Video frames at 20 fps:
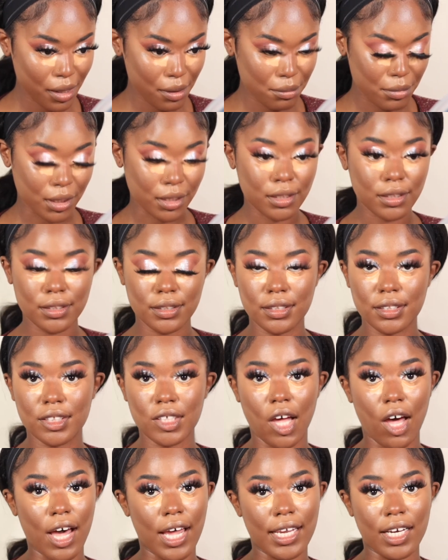Because
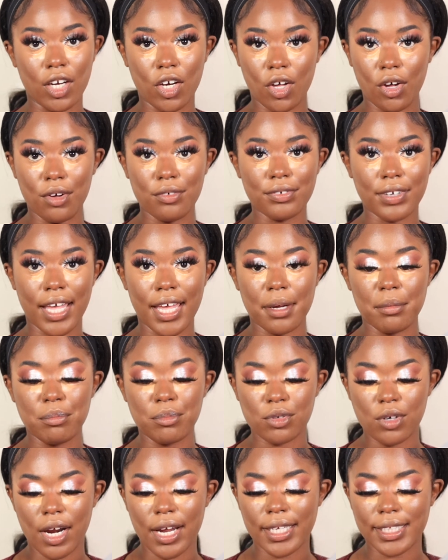I love a
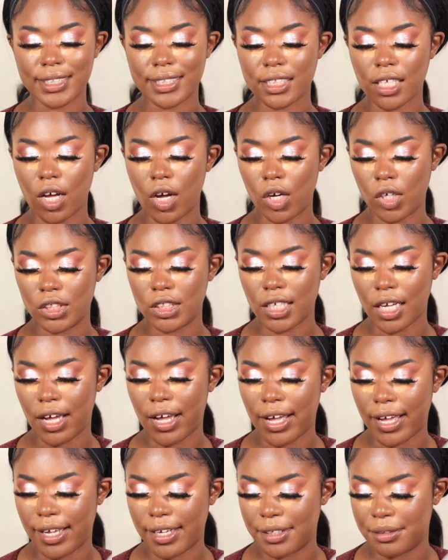bright under
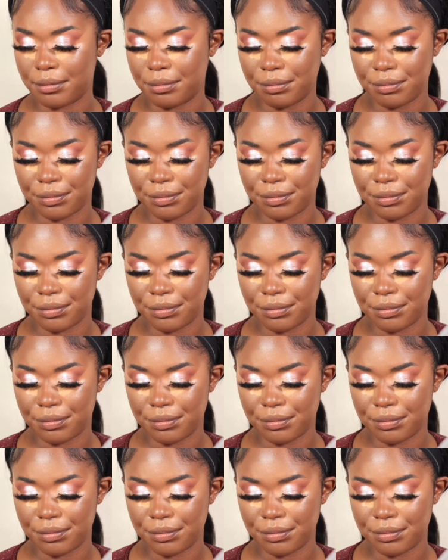eye.